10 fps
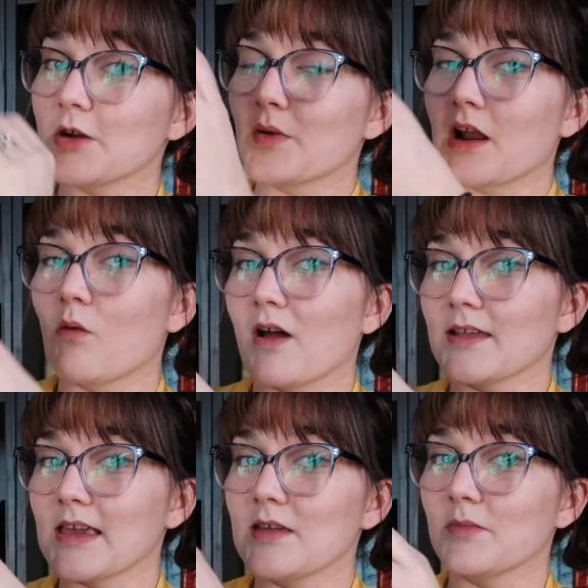but I want
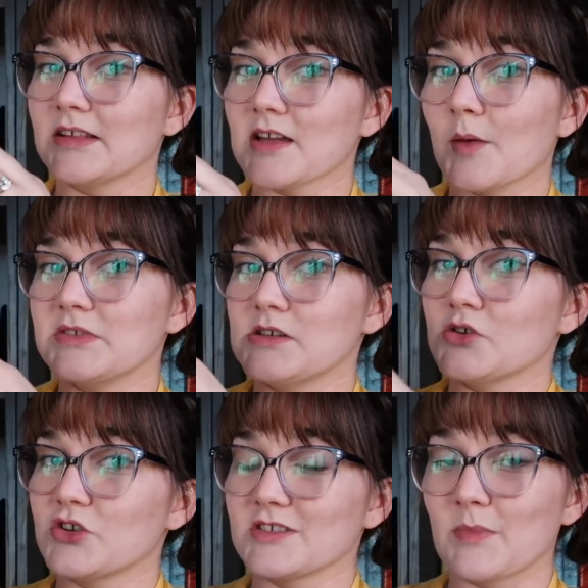to keep my top tier
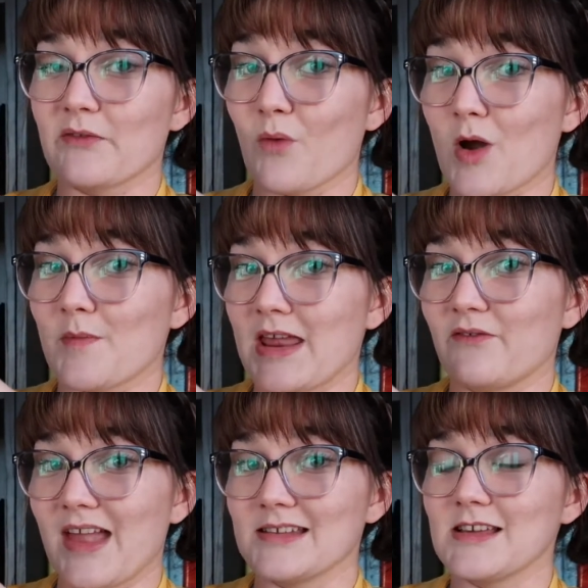just my four main
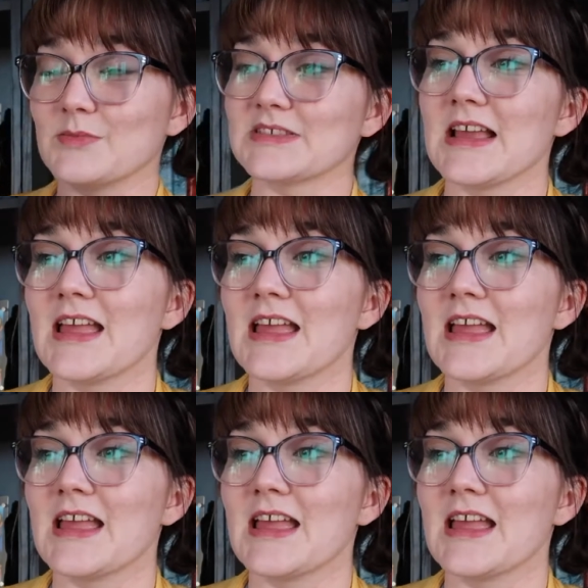fandoms